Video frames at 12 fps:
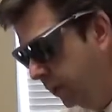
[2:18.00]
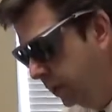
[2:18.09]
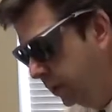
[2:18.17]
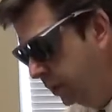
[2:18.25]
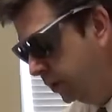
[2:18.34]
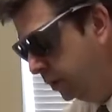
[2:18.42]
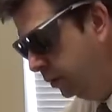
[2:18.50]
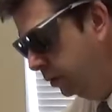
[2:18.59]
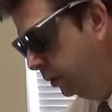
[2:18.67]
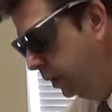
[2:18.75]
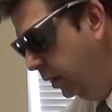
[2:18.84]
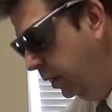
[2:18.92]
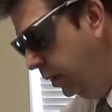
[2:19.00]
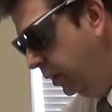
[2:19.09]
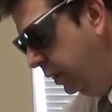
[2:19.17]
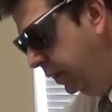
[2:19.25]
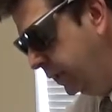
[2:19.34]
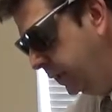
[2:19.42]
the tissue
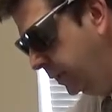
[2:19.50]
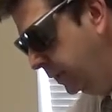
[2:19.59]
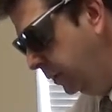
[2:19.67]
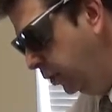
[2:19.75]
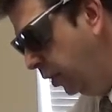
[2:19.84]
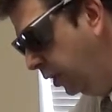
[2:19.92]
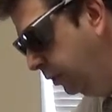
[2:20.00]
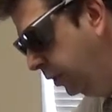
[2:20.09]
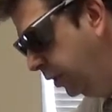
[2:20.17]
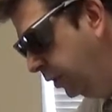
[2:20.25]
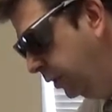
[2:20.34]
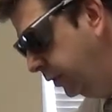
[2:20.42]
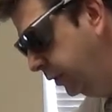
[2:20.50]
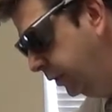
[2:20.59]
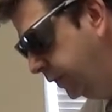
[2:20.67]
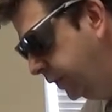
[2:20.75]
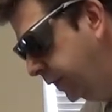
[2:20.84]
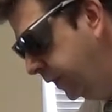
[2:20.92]
and excites the water
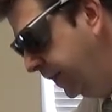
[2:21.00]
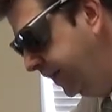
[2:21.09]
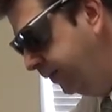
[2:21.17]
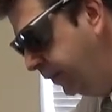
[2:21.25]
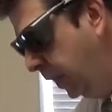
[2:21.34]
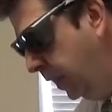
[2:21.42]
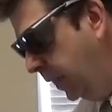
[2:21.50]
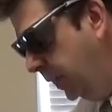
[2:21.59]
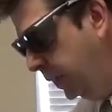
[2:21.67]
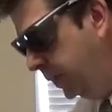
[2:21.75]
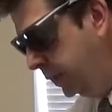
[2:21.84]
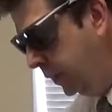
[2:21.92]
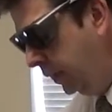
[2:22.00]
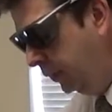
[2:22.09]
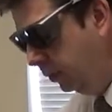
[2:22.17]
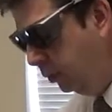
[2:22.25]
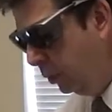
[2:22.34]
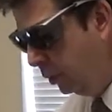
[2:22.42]
molecules, and
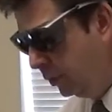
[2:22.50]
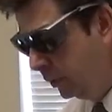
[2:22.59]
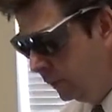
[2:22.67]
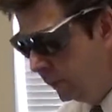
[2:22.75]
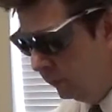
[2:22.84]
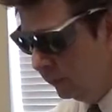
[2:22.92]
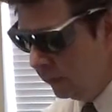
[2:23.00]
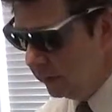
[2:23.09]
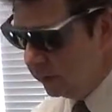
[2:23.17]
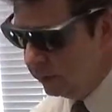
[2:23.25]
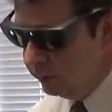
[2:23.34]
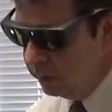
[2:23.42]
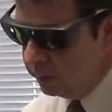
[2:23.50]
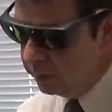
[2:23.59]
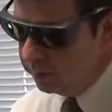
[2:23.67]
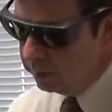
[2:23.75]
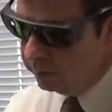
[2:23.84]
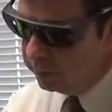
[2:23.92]
other portions of the ATP
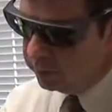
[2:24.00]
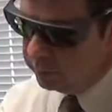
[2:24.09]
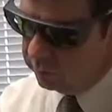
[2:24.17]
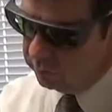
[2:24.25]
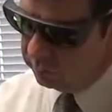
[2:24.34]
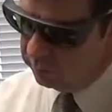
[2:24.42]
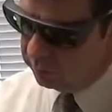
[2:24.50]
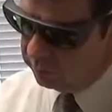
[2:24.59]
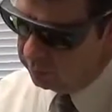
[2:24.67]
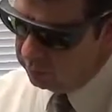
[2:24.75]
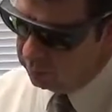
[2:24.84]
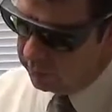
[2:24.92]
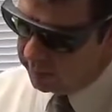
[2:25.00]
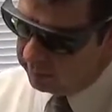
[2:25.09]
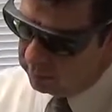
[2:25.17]
is used to create